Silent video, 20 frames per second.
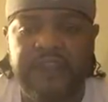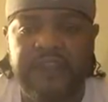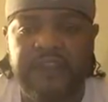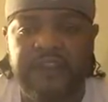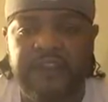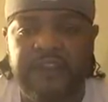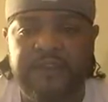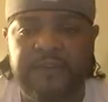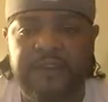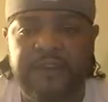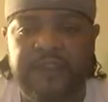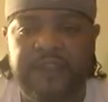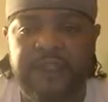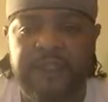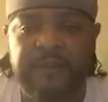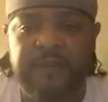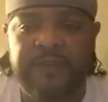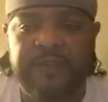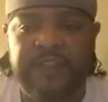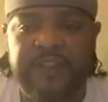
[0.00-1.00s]
There's different
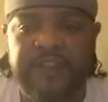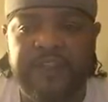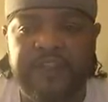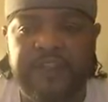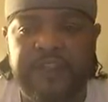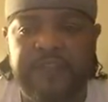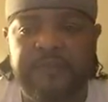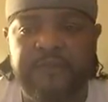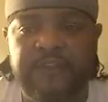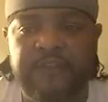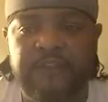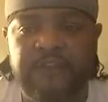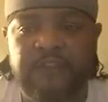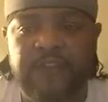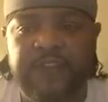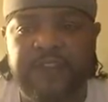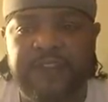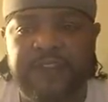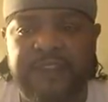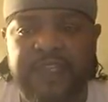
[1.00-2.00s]
tips and different
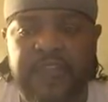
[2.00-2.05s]
tricks